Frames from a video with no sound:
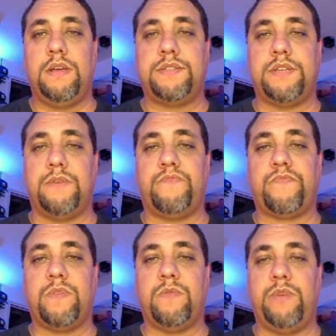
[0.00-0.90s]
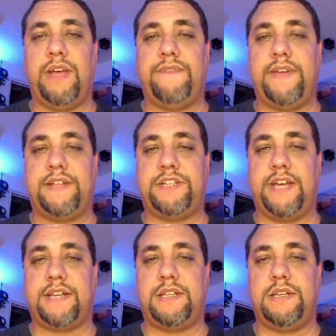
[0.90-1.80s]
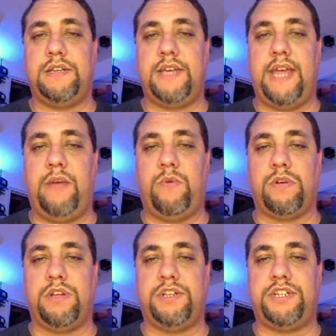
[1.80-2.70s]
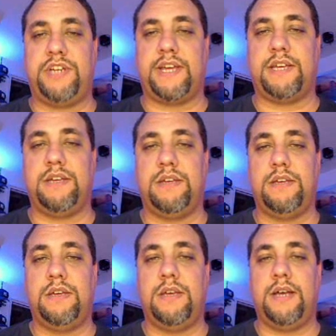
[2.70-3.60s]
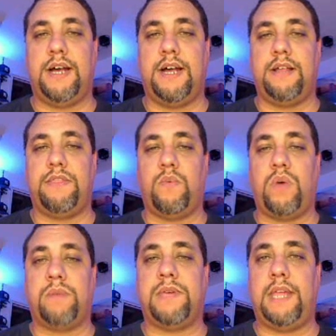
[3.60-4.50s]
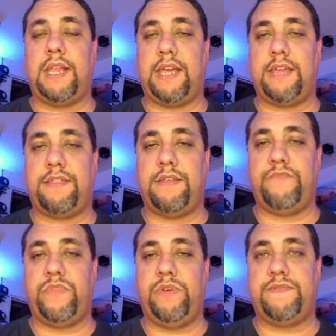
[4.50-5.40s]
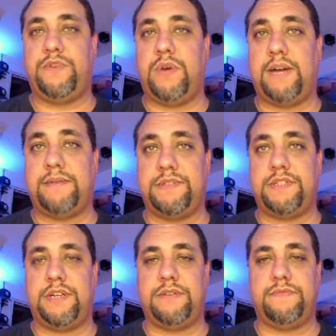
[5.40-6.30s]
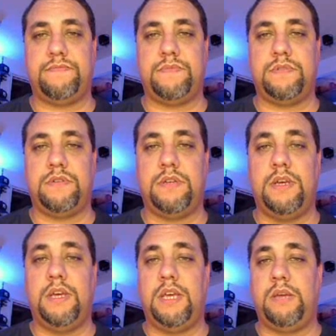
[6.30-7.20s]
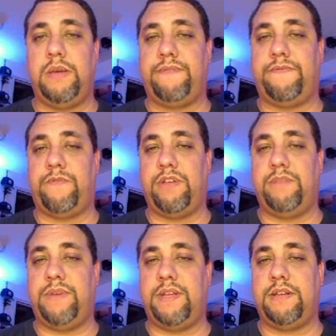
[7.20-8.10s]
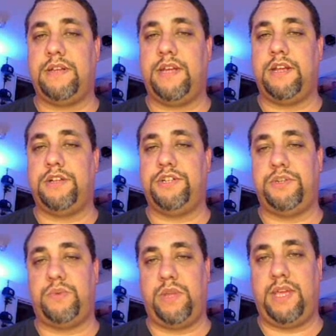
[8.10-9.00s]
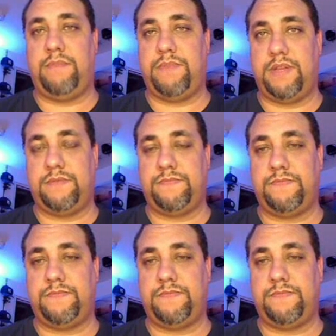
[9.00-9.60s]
So we have that checked, and we're going to check the WEP key length. You have two options here. You have 40-bit and 128-bit.